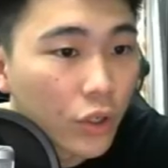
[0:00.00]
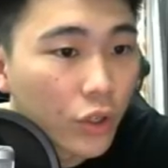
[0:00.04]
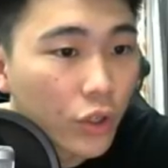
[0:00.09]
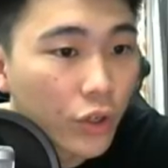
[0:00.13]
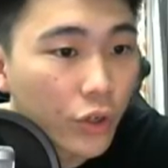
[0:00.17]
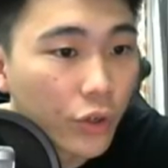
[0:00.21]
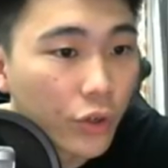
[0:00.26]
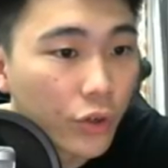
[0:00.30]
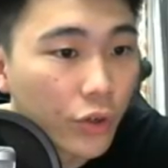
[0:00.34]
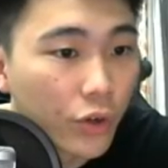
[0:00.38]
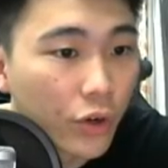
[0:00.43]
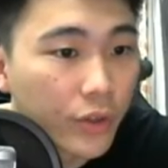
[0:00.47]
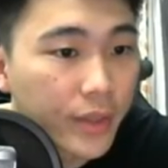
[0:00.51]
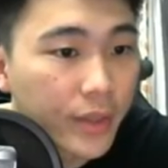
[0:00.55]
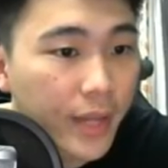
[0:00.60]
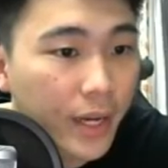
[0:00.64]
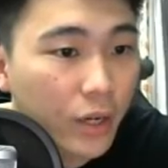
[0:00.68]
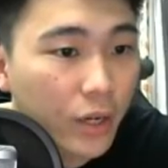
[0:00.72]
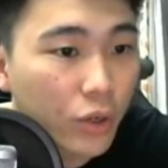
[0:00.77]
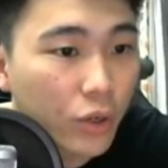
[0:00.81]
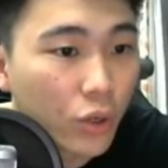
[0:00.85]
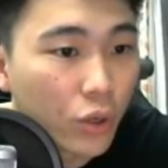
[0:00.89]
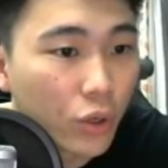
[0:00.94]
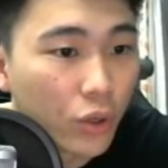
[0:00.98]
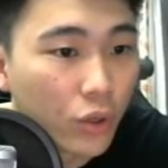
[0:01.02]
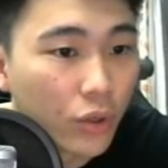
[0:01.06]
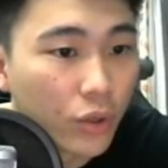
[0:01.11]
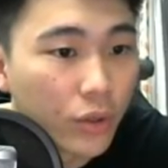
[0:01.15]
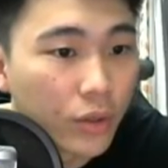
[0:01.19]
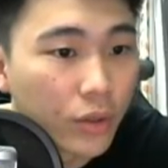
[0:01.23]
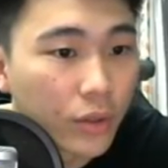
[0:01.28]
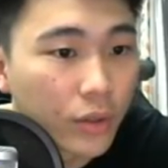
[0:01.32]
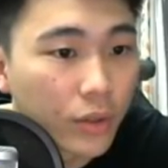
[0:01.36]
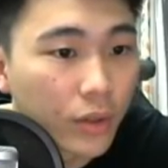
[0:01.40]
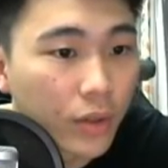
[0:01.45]
Kuroneko.
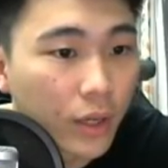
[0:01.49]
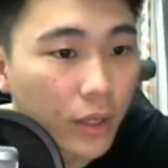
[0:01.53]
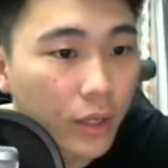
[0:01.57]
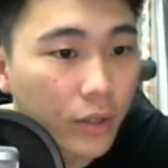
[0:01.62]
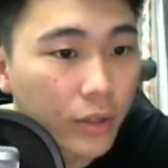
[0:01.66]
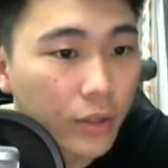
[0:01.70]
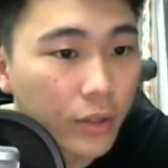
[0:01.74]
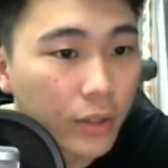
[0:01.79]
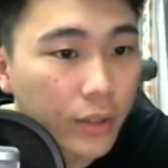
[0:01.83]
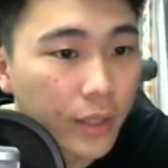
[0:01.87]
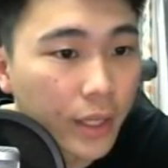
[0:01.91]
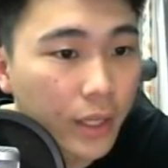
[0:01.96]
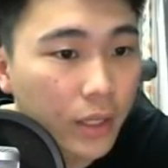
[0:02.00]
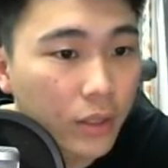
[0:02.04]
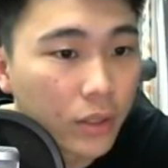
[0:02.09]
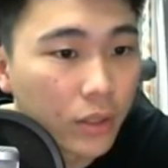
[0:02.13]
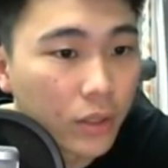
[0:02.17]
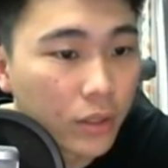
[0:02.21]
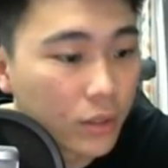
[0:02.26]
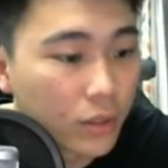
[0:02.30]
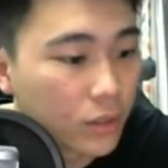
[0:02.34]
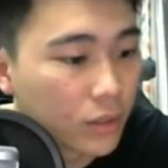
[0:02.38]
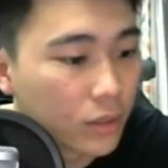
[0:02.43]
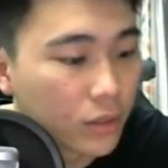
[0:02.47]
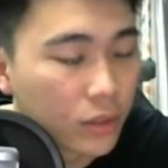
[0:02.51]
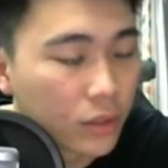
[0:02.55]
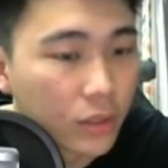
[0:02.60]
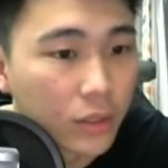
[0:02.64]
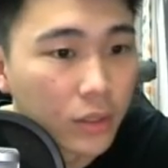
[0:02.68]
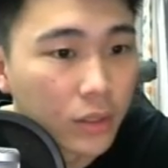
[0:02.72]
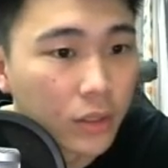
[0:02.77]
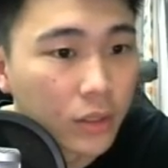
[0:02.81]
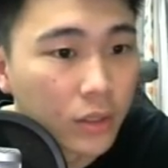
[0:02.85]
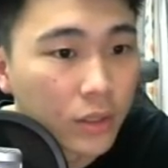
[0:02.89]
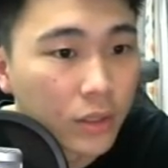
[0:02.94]
Right, Kuroneko.
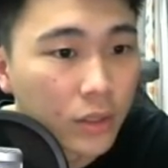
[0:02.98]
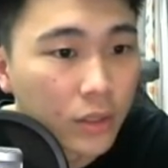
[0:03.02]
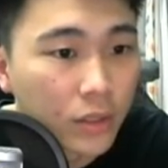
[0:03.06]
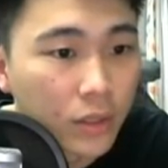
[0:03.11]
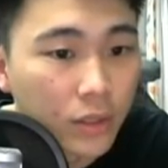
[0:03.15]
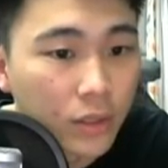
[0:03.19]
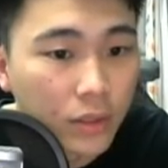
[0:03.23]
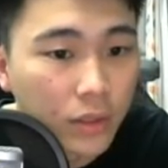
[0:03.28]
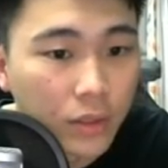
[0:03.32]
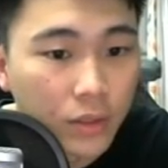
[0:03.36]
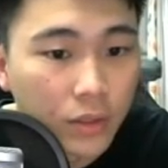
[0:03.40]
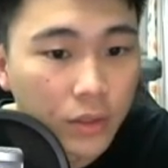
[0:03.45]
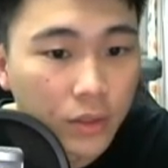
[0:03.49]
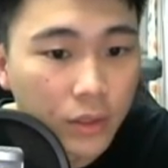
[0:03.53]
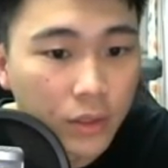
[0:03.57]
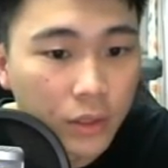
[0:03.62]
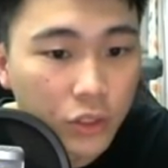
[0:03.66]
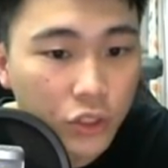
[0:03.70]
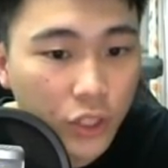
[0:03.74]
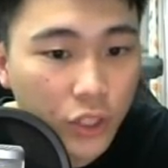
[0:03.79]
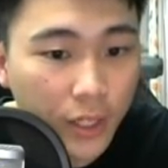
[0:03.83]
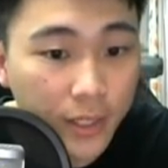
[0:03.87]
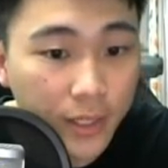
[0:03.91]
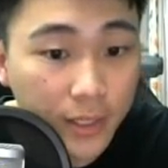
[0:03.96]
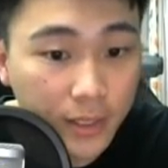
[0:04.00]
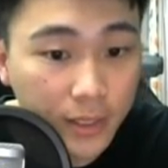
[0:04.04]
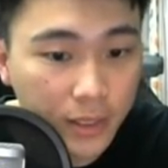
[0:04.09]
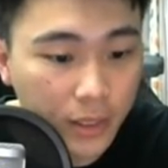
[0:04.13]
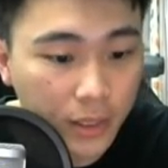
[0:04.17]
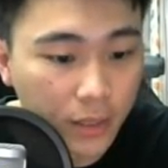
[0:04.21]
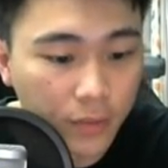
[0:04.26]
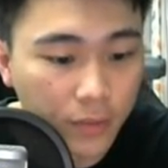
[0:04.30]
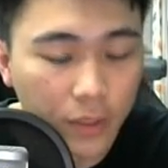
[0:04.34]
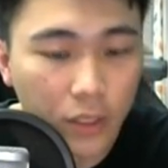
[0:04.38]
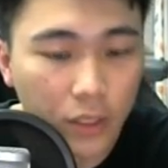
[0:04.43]
Chinese
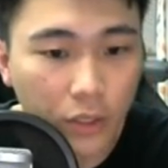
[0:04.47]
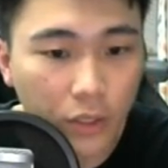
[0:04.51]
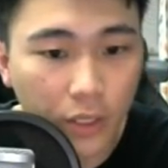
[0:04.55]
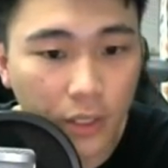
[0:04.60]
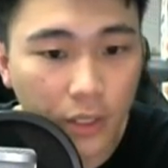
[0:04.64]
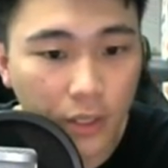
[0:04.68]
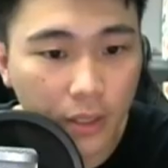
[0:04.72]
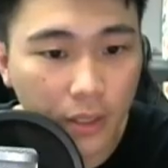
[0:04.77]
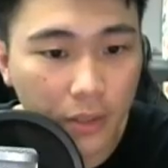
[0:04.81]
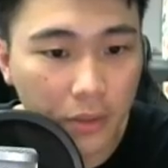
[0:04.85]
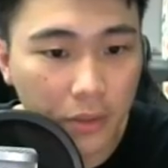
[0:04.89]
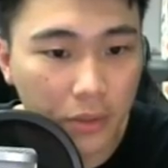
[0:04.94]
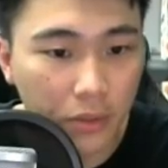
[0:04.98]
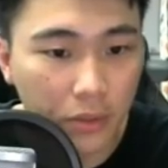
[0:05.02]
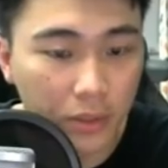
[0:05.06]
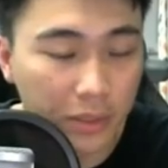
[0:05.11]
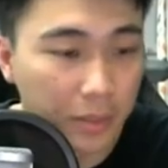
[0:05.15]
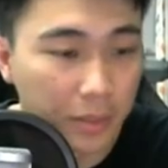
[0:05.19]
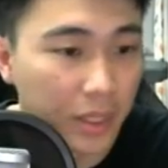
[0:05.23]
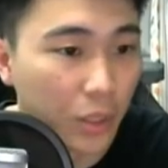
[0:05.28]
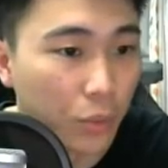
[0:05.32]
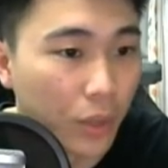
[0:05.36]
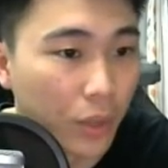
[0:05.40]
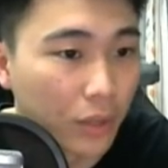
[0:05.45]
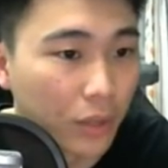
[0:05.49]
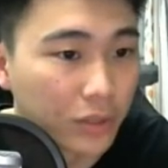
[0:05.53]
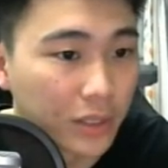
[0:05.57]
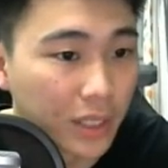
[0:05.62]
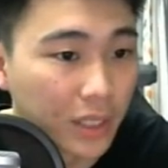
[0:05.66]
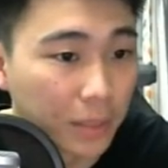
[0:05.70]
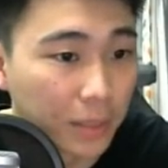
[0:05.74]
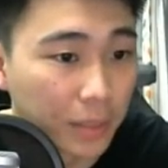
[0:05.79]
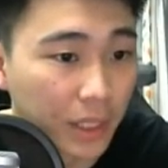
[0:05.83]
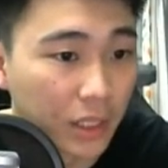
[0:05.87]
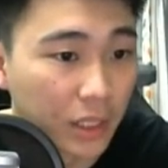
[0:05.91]
server. Okay, it's been a while since
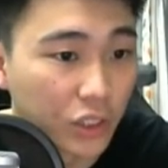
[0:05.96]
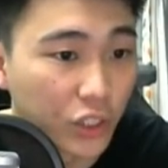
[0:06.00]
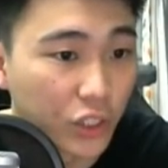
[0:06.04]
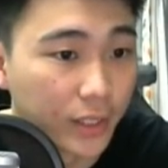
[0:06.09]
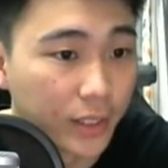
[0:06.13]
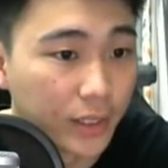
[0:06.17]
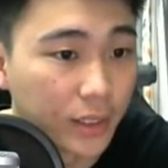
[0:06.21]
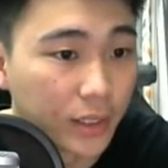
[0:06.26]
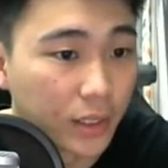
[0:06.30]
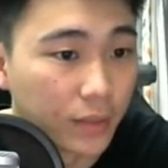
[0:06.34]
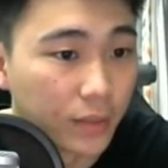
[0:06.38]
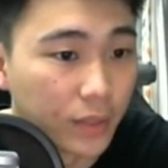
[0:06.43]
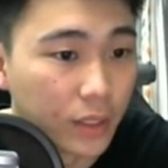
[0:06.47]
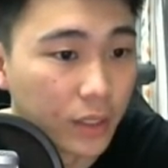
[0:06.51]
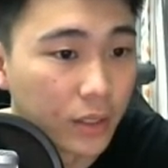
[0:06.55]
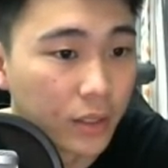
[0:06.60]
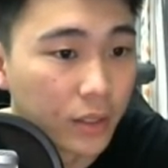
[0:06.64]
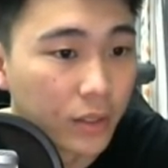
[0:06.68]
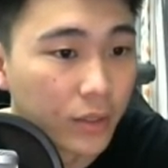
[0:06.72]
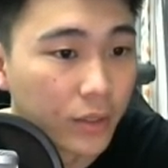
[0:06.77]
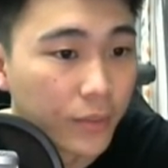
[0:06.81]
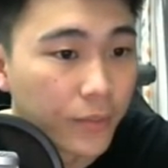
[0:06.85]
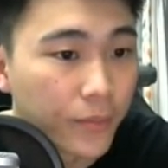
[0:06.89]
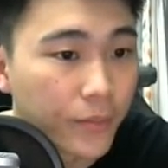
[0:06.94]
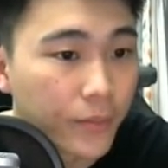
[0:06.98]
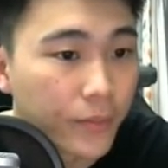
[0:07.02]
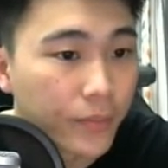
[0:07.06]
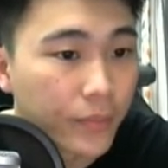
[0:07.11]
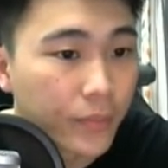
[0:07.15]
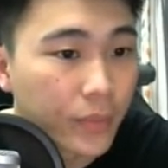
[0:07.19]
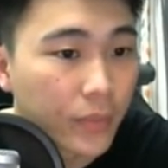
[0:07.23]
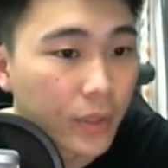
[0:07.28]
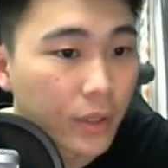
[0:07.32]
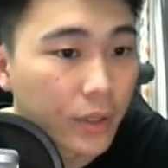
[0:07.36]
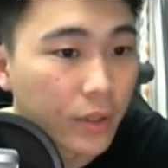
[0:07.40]
I picked a Chinese server.
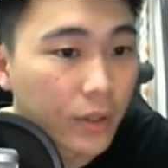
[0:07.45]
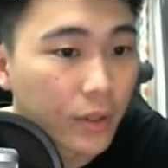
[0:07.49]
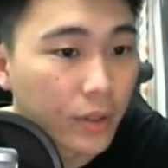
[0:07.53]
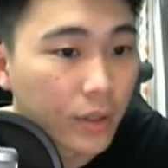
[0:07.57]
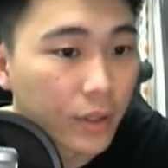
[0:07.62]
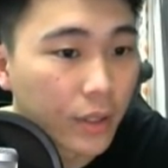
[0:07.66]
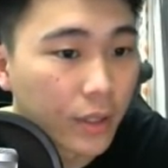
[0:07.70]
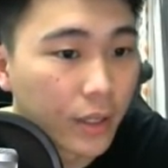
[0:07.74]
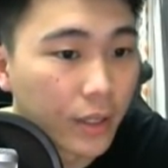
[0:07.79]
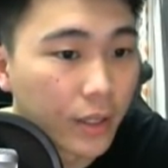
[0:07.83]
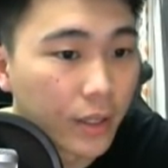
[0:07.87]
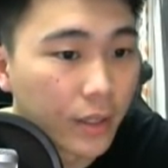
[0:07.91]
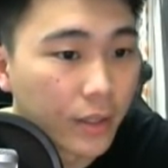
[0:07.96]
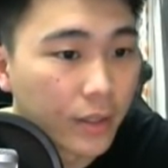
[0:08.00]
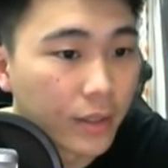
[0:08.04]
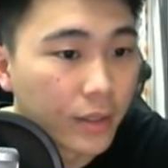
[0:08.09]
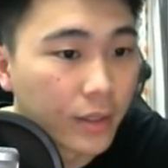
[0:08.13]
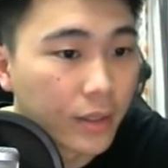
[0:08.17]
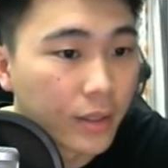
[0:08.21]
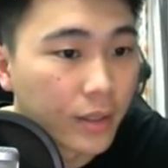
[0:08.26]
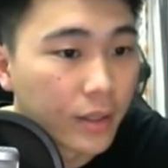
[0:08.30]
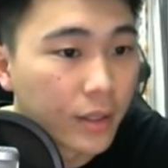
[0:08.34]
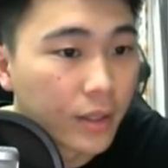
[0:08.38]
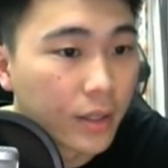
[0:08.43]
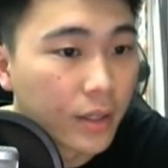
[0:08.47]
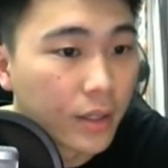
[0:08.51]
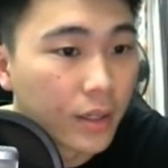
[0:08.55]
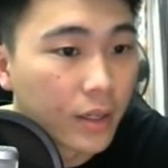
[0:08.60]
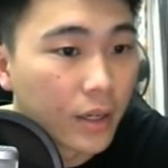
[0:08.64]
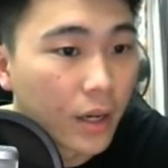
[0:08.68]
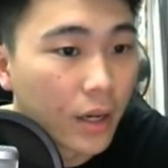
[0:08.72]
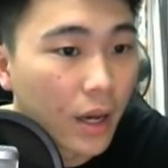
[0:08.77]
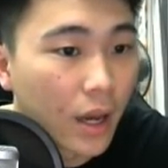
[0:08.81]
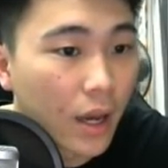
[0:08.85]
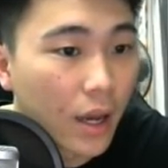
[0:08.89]
Okay.
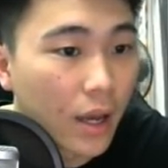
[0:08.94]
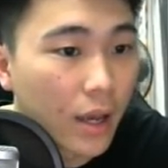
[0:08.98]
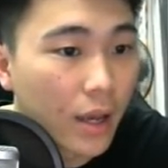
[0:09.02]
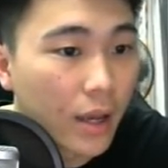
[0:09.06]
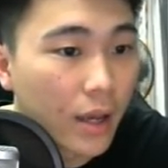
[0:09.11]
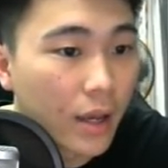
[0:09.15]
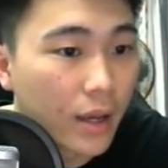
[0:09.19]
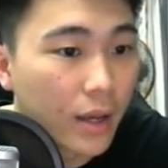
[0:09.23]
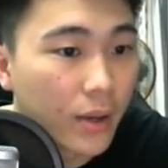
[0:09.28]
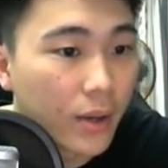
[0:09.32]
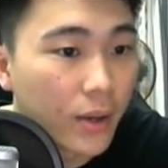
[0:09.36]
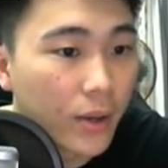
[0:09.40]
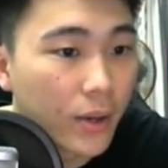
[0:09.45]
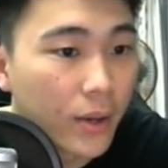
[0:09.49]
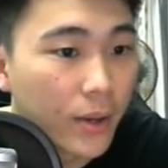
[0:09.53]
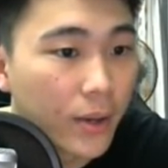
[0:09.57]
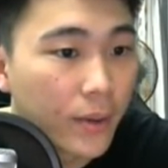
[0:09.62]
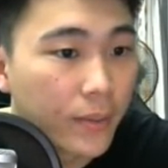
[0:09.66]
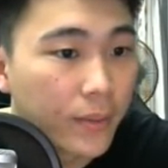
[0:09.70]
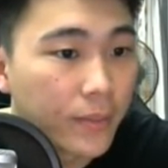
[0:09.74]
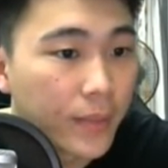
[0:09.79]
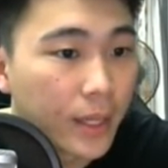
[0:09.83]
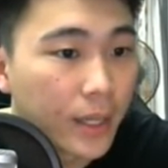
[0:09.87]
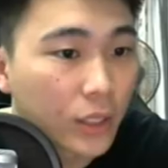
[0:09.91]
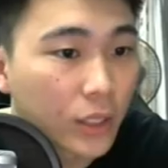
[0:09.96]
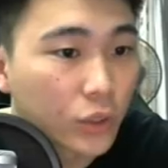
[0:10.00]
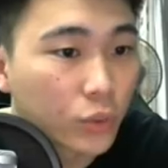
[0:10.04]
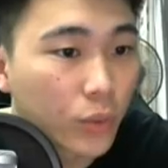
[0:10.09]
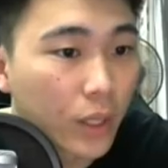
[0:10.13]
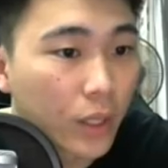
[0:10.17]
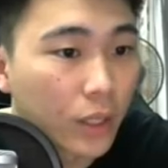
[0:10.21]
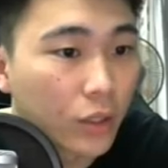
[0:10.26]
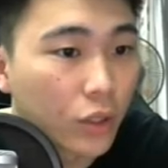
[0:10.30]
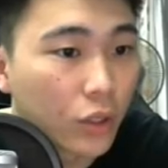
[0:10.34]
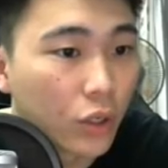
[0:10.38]
And next
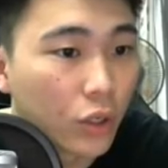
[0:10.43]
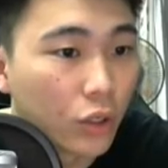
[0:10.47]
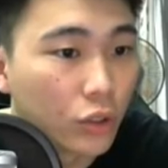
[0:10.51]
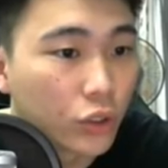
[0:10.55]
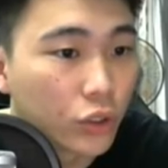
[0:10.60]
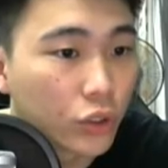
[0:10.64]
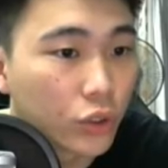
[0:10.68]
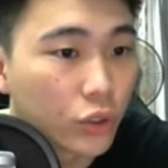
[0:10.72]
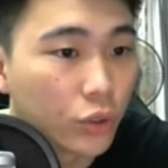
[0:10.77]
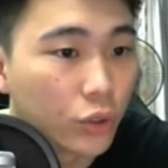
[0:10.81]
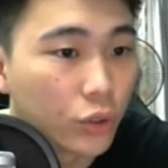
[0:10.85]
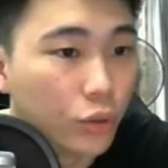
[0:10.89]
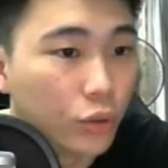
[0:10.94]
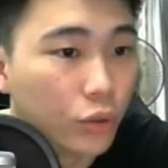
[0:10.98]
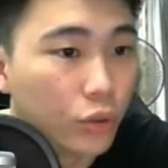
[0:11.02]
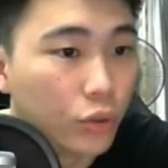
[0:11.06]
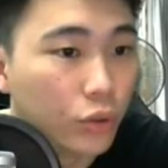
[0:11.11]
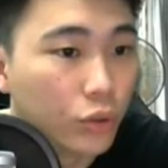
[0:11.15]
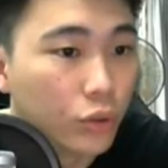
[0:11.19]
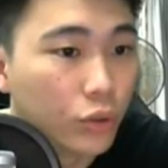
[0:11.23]
one goes to